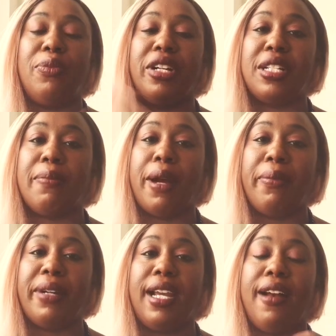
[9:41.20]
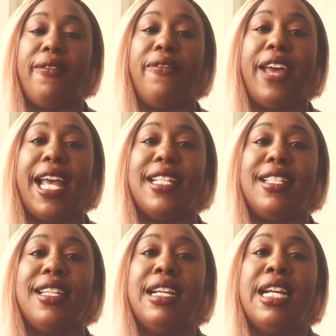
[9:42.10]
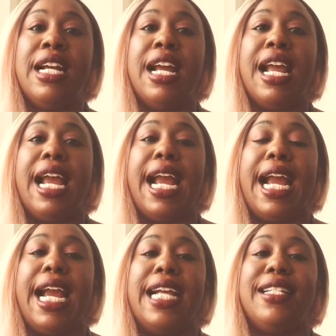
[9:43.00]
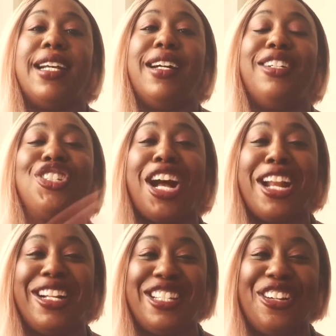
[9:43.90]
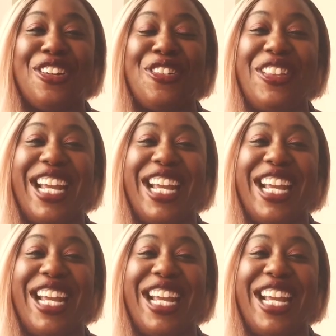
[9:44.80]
she wears the property of vest. And shout out to your old